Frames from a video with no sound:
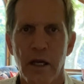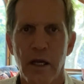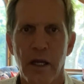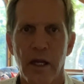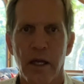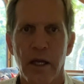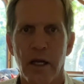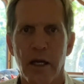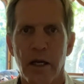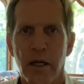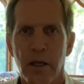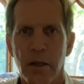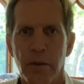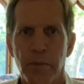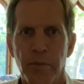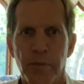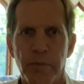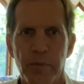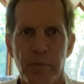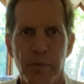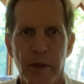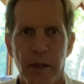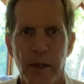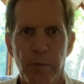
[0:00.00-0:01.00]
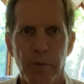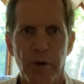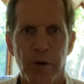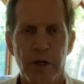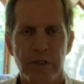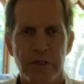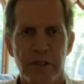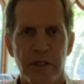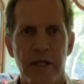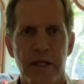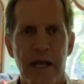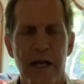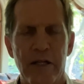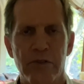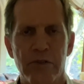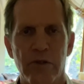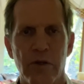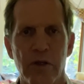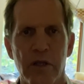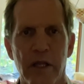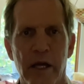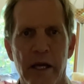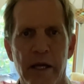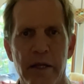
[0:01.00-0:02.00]
and brings in
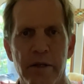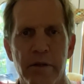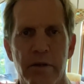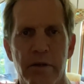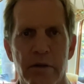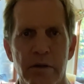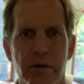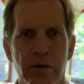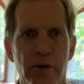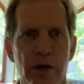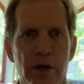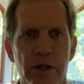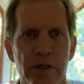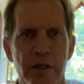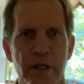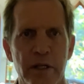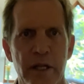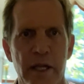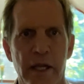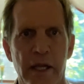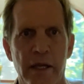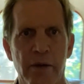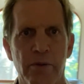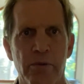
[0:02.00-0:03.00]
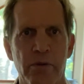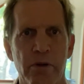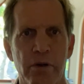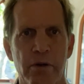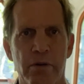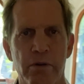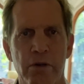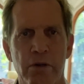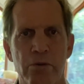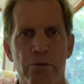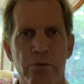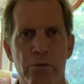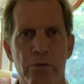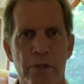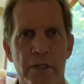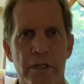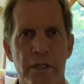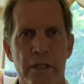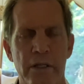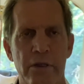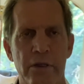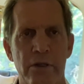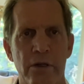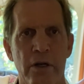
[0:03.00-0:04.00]
natural light throughout the day, or you don't really
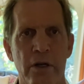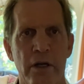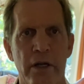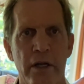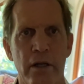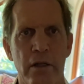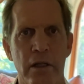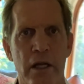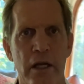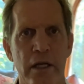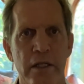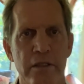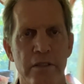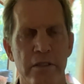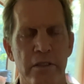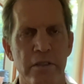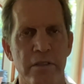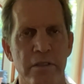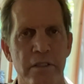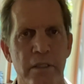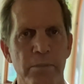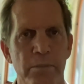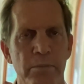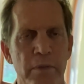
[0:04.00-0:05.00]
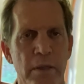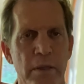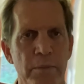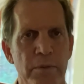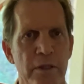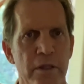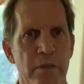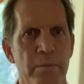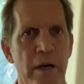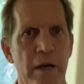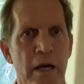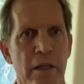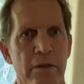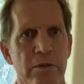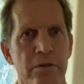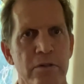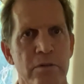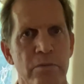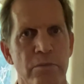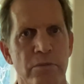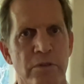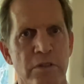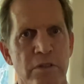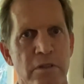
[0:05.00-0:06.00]
need to turn on any lights except maybe the
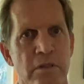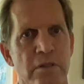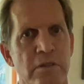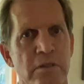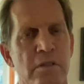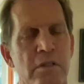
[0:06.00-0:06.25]
bathrooms and